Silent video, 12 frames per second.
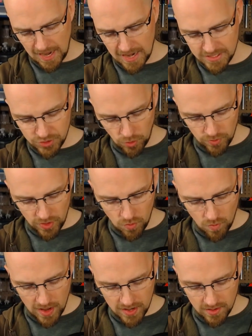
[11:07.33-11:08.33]
I don't know
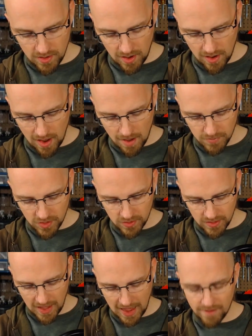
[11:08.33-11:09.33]
when I'm
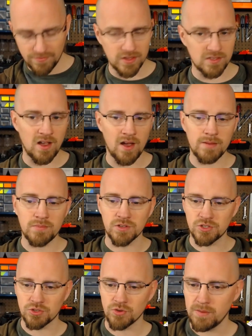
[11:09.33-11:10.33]
gonna have the time to
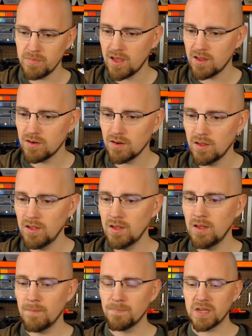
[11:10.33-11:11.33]
stream that,
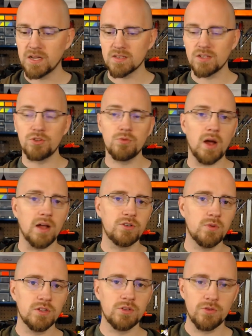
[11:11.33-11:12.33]
because I do
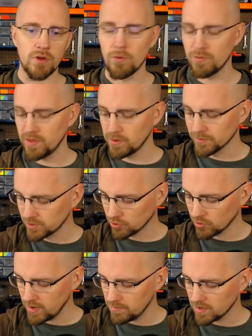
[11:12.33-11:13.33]
want to do the whole thing on
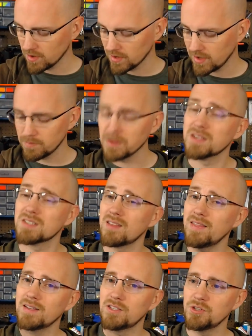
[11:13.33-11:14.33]
stream again, because I
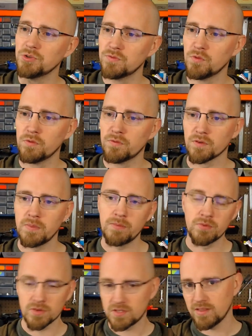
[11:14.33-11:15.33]
think it's useful for
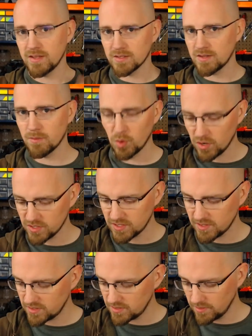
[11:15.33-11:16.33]
people to see the entire
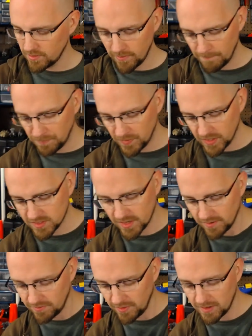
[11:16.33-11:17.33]
process
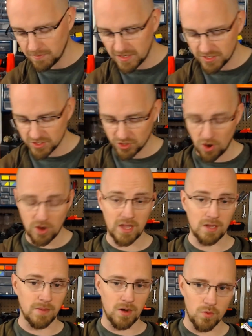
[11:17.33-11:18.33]
instead of like me just
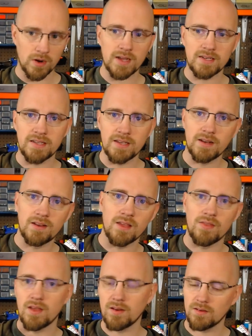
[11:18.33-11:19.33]
talking about what I did
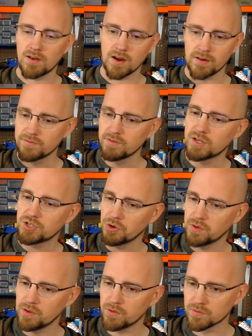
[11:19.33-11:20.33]
and then kind of like
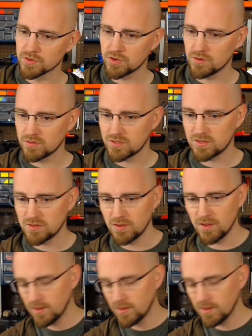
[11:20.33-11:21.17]
showing you the results.